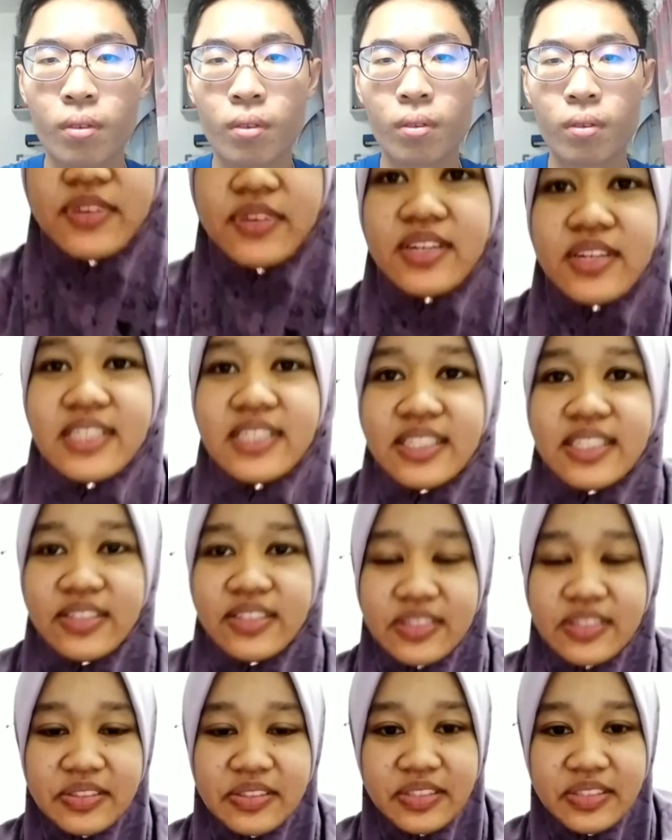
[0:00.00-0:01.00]
For the
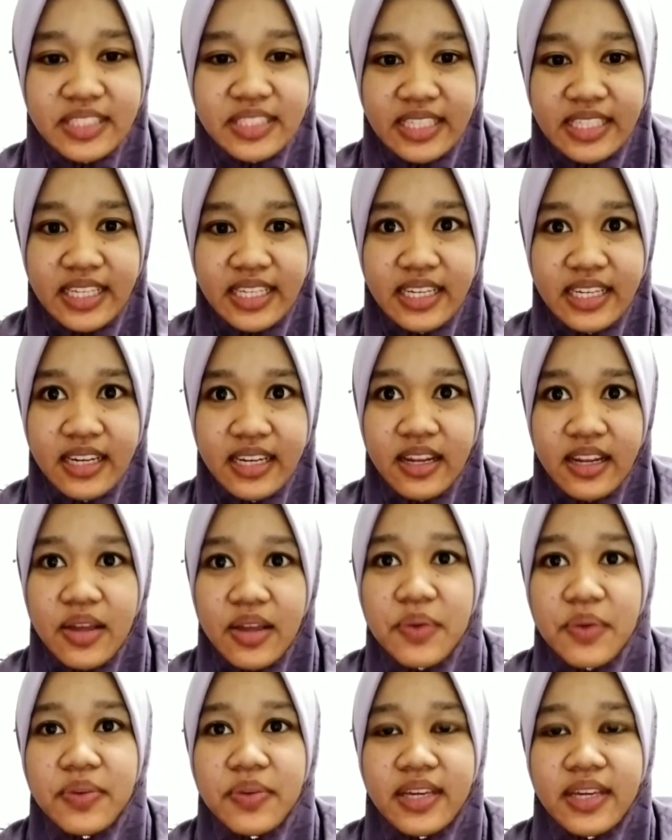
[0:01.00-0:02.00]
conclusion,
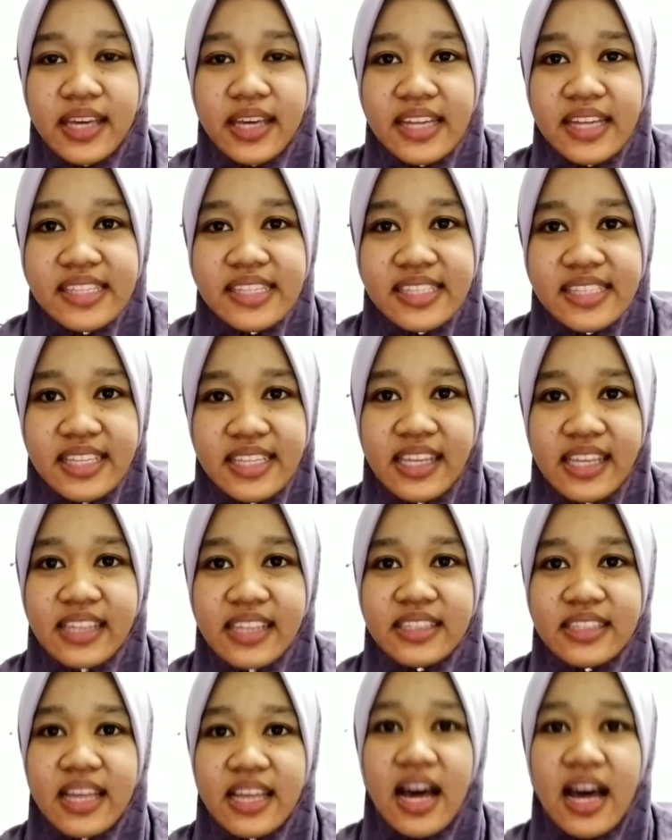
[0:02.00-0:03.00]
we can see
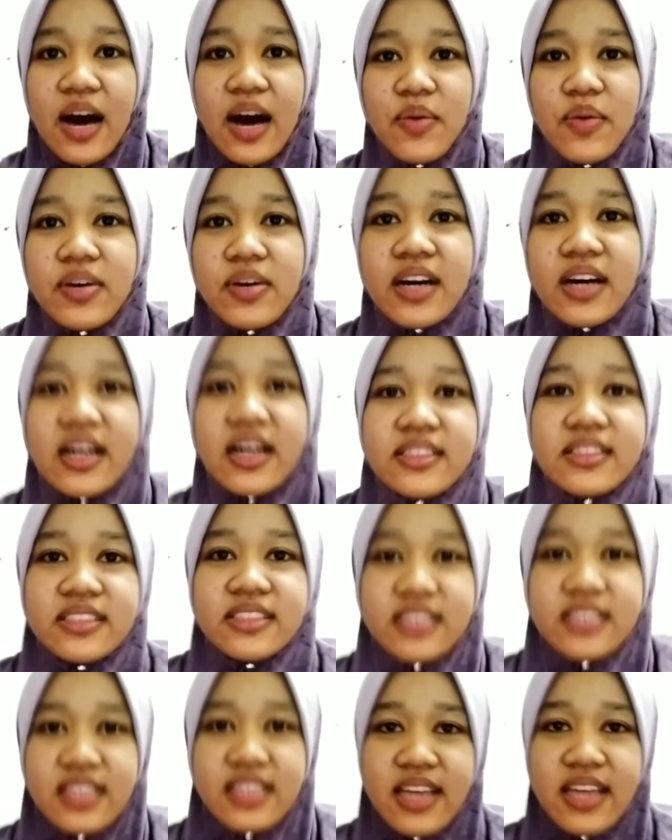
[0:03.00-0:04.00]
that our
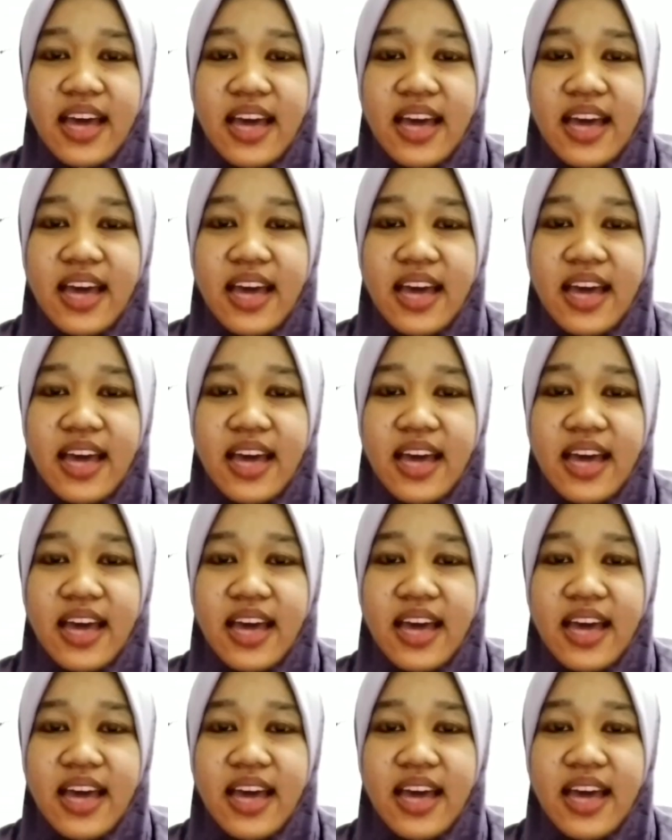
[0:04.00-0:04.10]
country